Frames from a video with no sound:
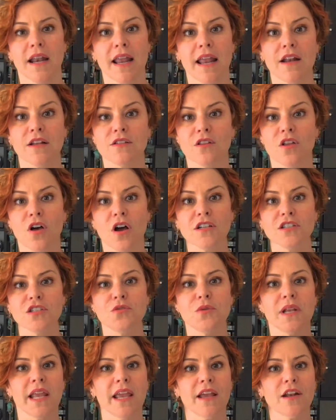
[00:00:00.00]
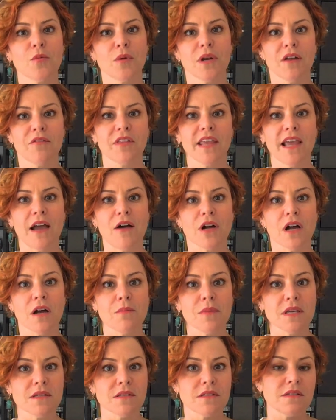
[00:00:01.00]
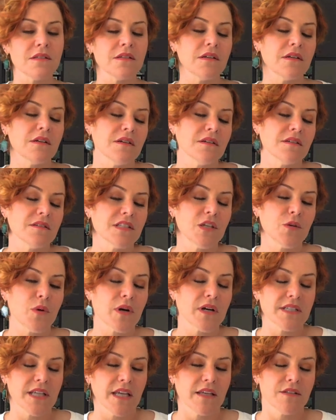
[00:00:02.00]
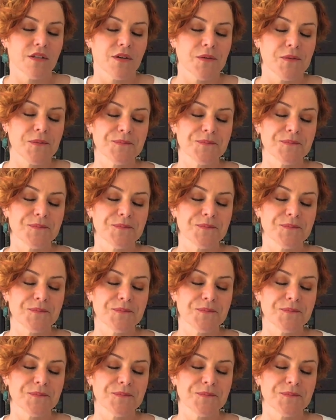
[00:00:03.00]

And as long as you can handle whatever the outcome is, see where it takes you.